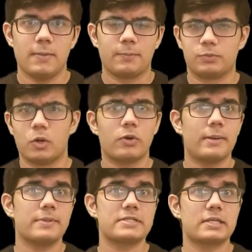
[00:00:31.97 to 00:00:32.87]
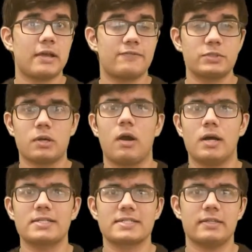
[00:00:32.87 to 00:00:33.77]
Programmers have to
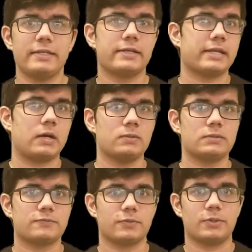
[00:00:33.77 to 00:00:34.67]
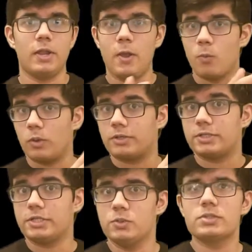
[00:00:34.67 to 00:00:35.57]
constantly account for what
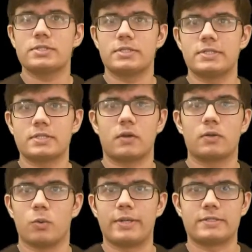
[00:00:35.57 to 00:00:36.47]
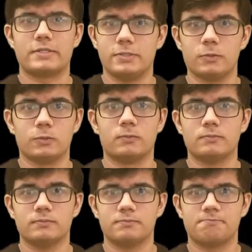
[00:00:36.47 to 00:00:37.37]
users are going to do.
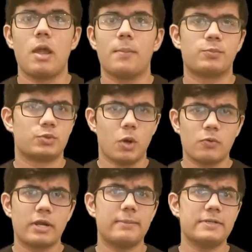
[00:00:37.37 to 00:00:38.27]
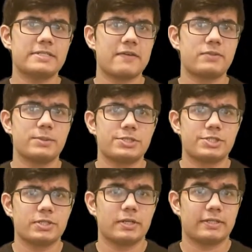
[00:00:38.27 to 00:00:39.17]
Programmers have to
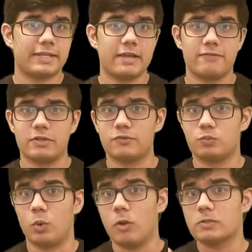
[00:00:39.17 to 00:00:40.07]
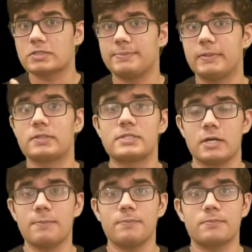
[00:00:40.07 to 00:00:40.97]
ensure that they have enough walls built
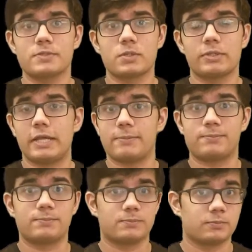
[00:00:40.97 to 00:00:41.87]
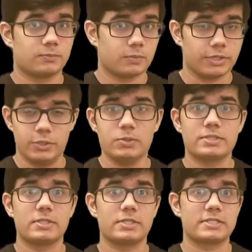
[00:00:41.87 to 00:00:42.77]
up so that
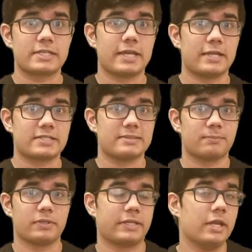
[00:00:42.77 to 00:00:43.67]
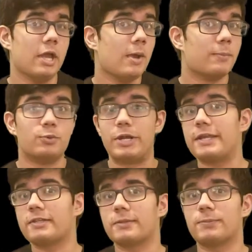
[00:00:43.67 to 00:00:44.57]
users can't simply
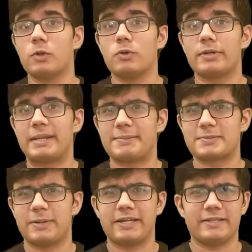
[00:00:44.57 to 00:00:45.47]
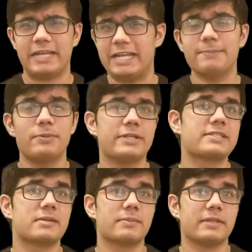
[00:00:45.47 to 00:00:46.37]
break the programs by inputting
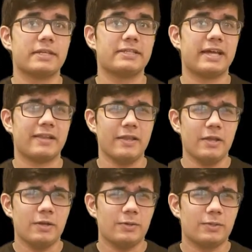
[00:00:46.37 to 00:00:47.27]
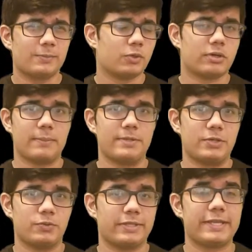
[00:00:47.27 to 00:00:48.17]
something that the program didn't
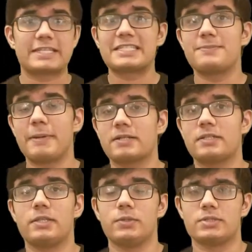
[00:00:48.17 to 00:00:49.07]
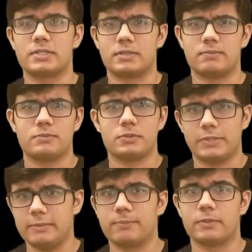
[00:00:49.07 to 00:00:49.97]
really expect the user to
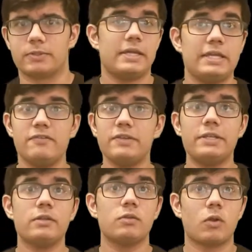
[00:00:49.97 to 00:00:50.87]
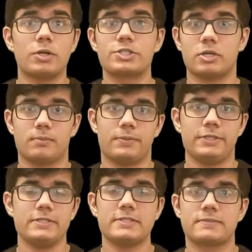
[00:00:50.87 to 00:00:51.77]
input. Even in large
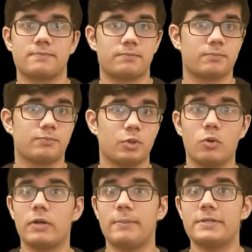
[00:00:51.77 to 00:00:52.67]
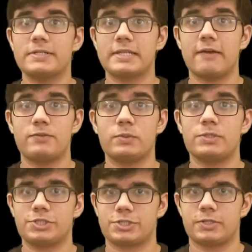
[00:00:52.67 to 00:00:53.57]
companies, programmers have to
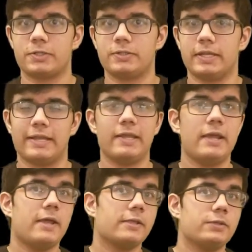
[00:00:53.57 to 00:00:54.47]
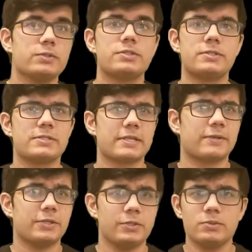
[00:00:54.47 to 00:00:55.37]
ensure that users
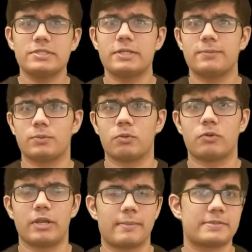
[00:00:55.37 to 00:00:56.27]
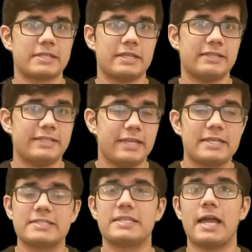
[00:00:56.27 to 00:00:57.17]
use their programs in the
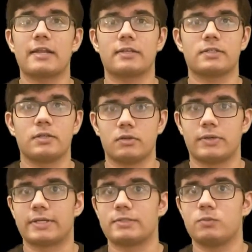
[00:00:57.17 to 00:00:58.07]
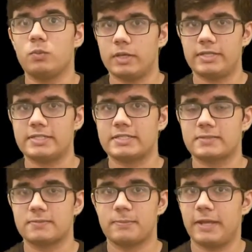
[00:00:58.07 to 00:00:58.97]
exact correct ways,
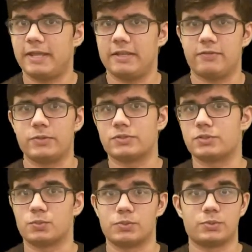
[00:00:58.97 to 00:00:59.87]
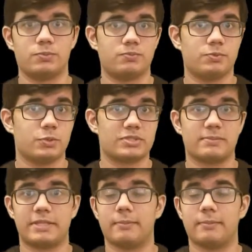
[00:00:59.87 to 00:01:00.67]
and if users were to do something